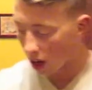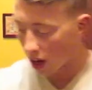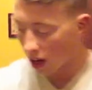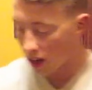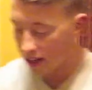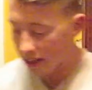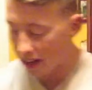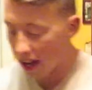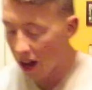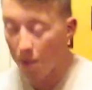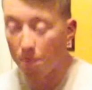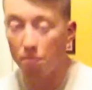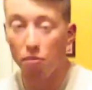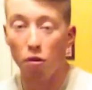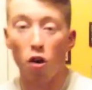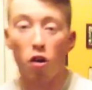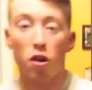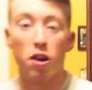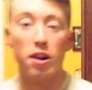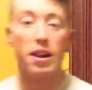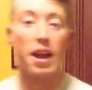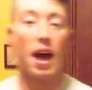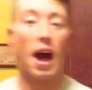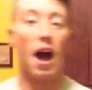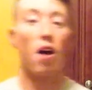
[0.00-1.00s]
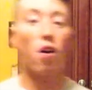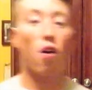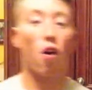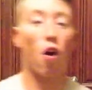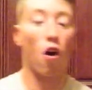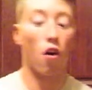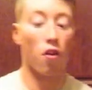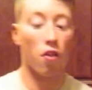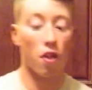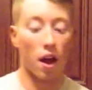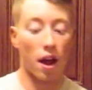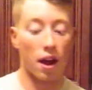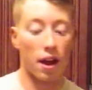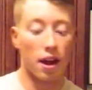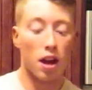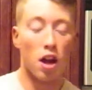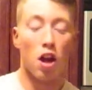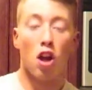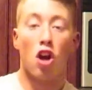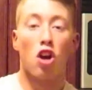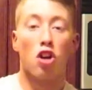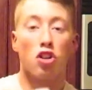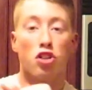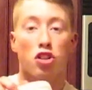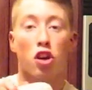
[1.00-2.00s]
It's getting broken down all night,
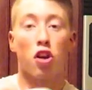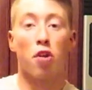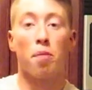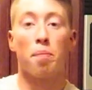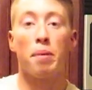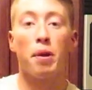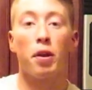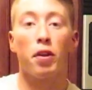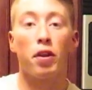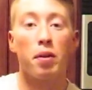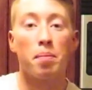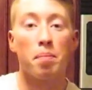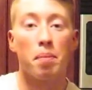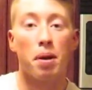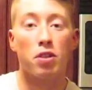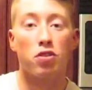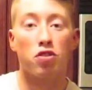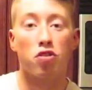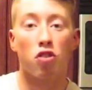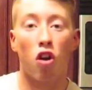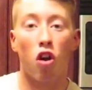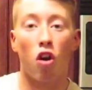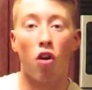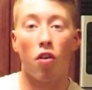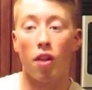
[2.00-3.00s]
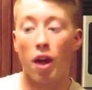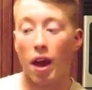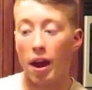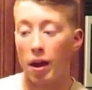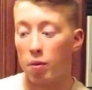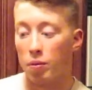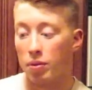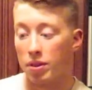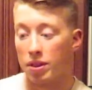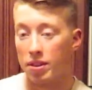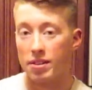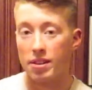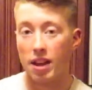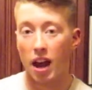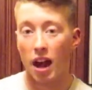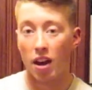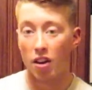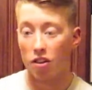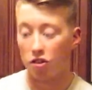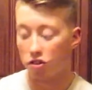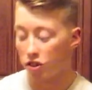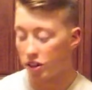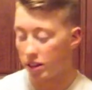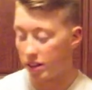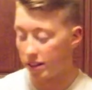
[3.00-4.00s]
so you're building muscle all night with this
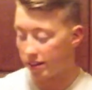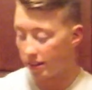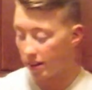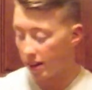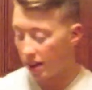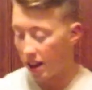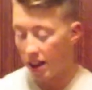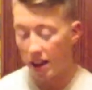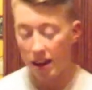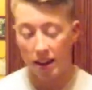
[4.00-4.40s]
cottage cheese.